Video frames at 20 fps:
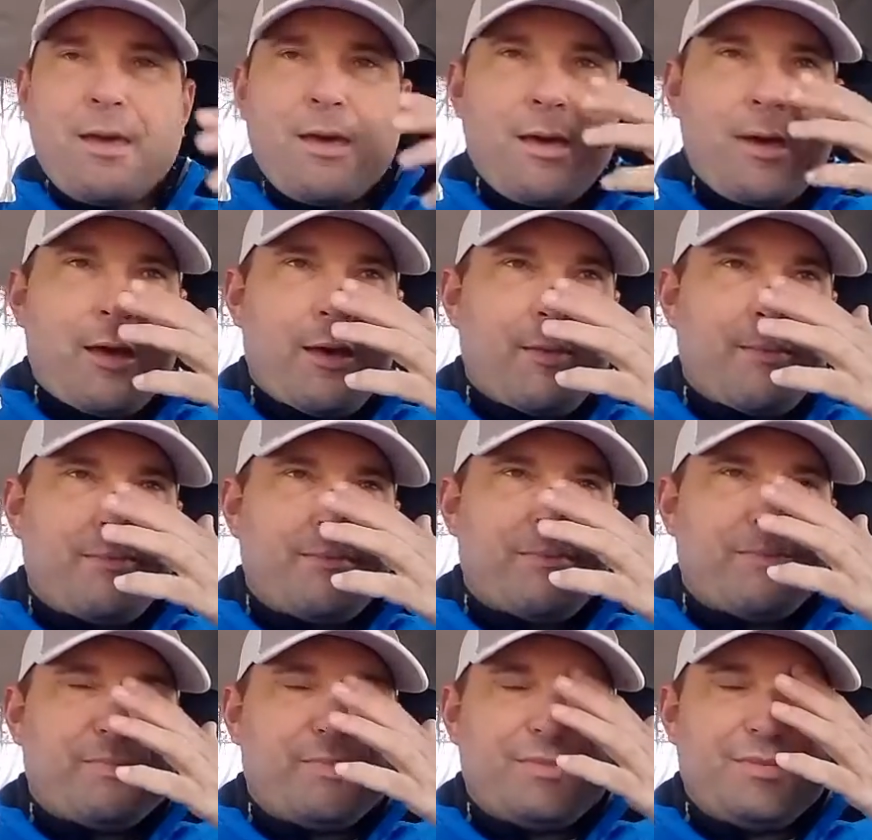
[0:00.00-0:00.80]

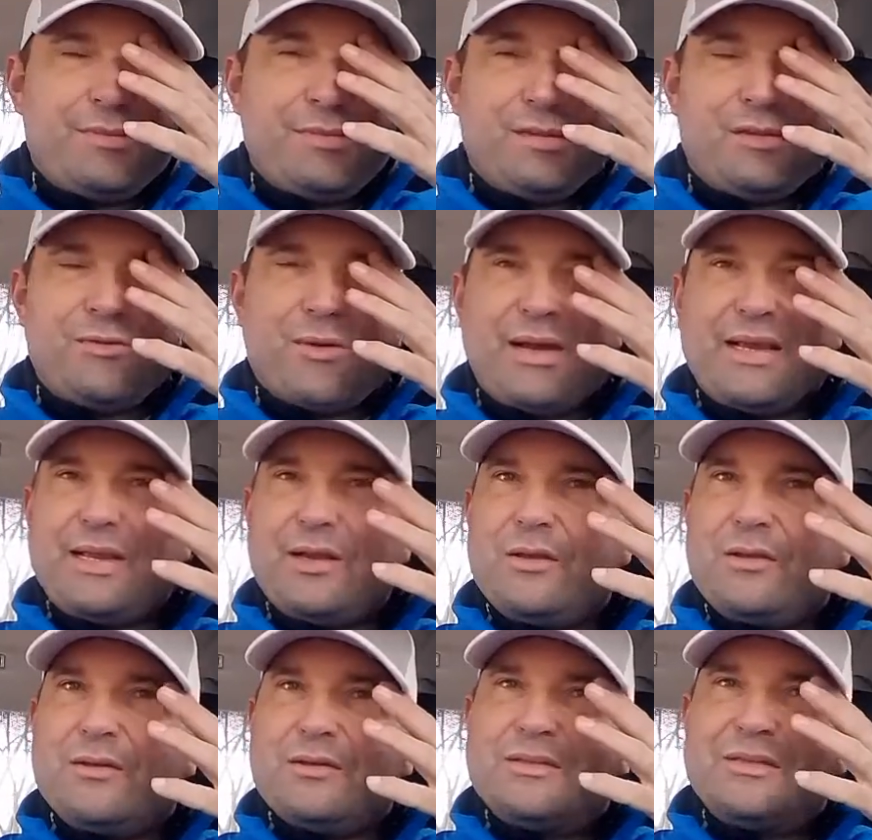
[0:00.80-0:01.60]
Do
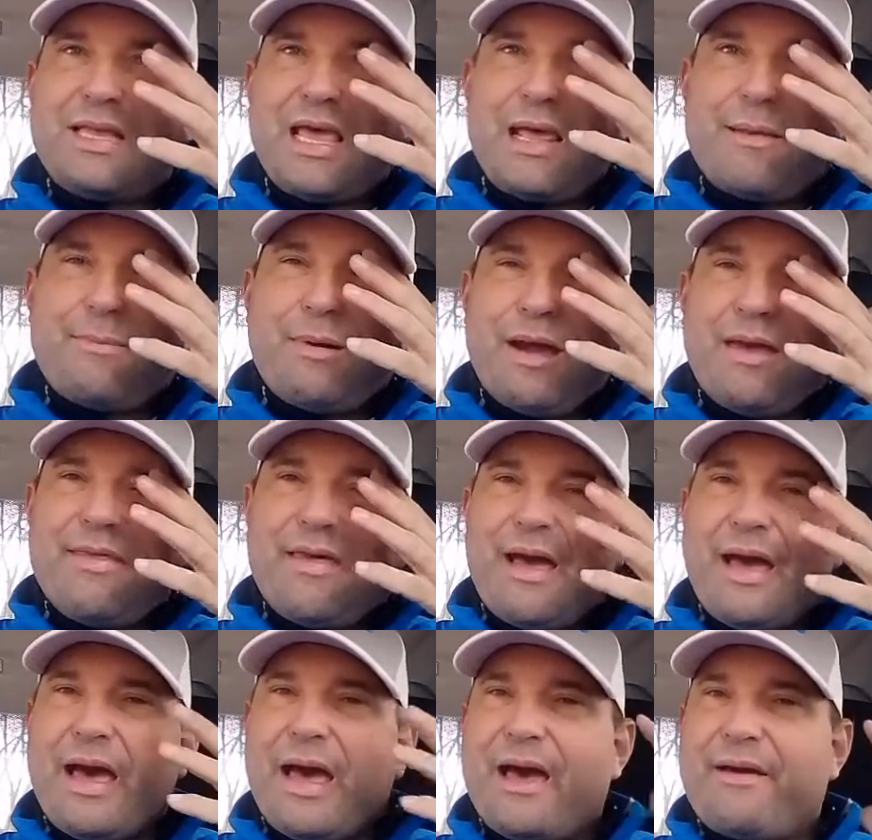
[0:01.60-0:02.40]
I stand by
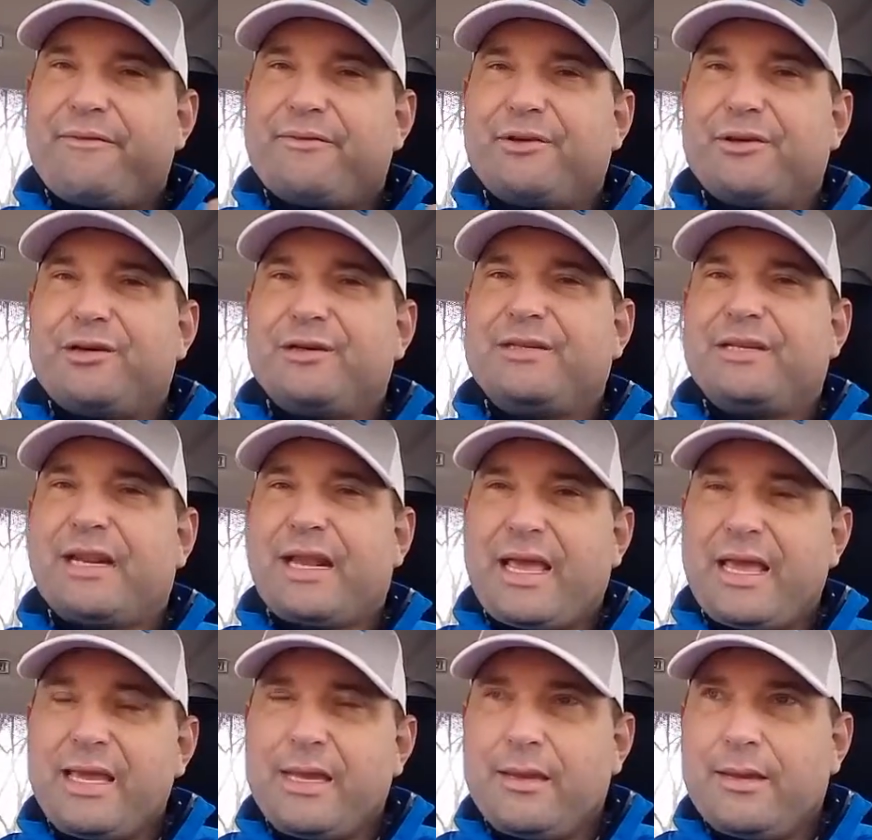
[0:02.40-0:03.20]
that after
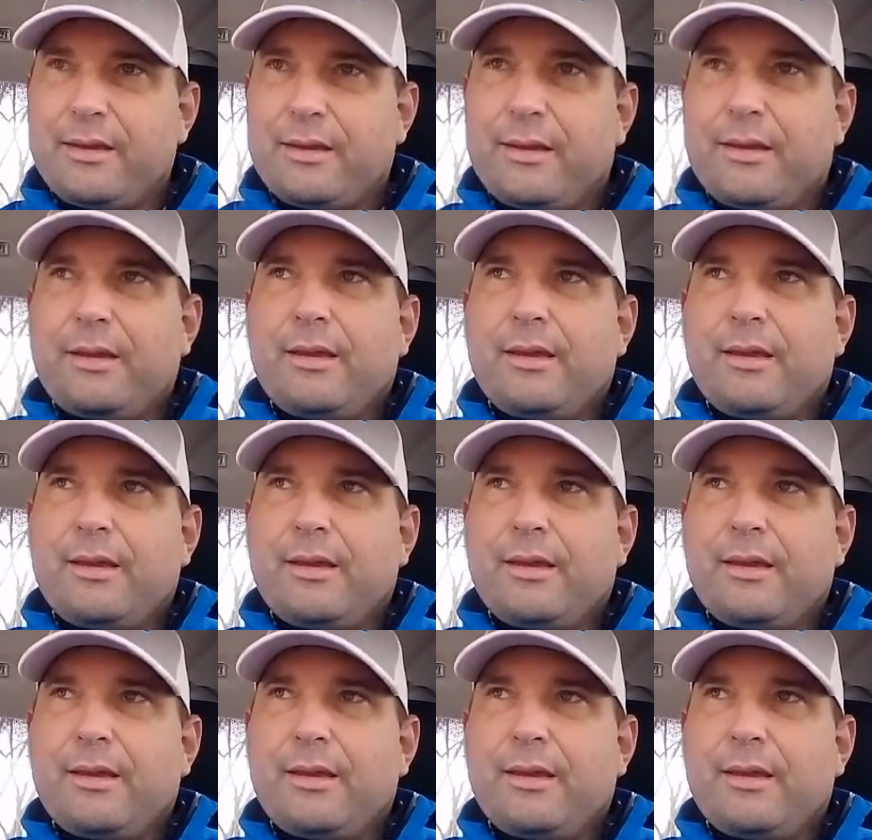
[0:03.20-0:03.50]
today?